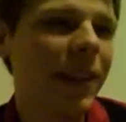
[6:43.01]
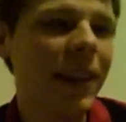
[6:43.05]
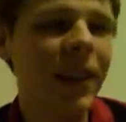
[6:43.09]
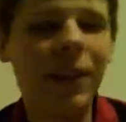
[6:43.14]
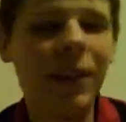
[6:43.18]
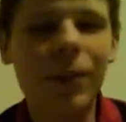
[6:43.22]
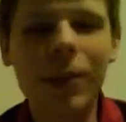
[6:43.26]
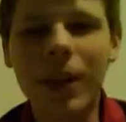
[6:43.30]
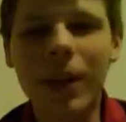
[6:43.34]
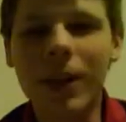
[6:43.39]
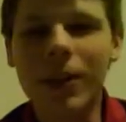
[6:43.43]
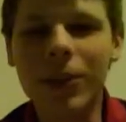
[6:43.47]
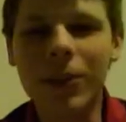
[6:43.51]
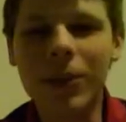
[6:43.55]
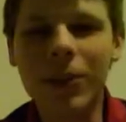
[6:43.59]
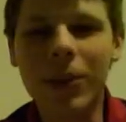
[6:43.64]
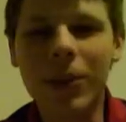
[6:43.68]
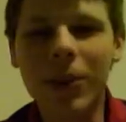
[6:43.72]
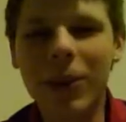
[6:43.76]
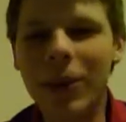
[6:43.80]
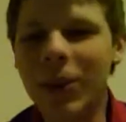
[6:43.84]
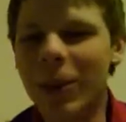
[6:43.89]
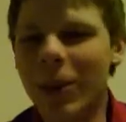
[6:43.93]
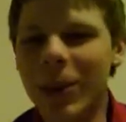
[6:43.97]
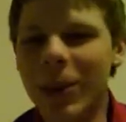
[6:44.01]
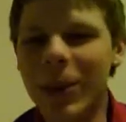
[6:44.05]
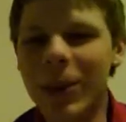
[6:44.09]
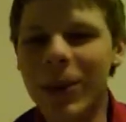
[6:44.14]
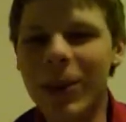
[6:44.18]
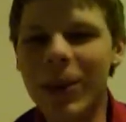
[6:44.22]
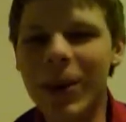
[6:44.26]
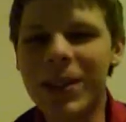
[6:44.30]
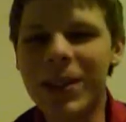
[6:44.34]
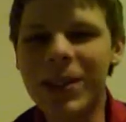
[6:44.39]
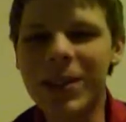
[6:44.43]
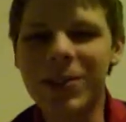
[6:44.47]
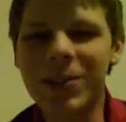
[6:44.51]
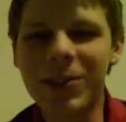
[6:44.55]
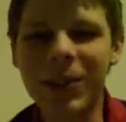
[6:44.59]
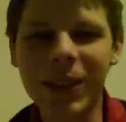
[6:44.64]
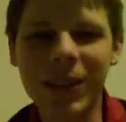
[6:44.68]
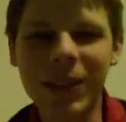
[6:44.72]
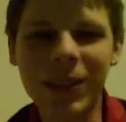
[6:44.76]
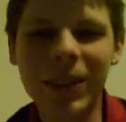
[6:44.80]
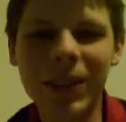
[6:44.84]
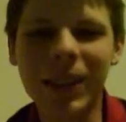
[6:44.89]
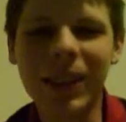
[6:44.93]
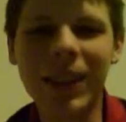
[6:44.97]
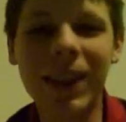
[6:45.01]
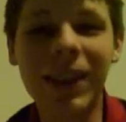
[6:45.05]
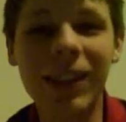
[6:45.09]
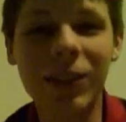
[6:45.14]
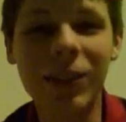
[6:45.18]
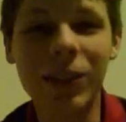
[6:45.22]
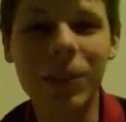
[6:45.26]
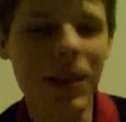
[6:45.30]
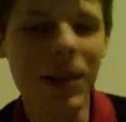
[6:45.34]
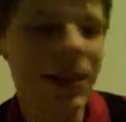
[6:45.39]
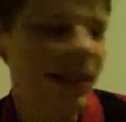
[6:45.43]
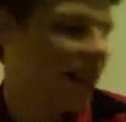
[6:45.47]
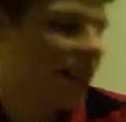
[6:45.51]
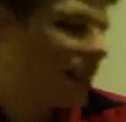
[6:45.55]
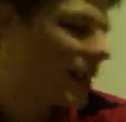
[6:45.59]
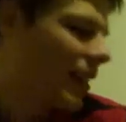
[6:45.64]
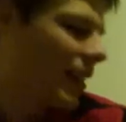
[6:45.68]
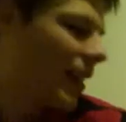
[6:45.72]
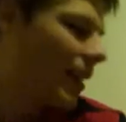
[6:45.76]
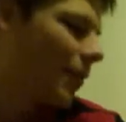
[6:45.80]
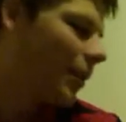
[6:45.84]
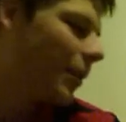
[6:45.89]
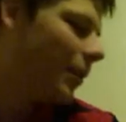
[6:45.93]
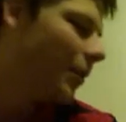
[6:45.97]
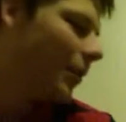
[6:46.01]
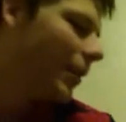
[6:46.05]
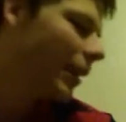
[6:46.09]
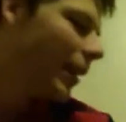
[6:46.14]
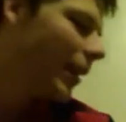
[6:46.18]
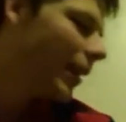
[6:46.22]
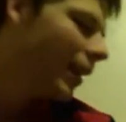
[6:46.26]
He runs all the way across the field, and nobody's going to stop him.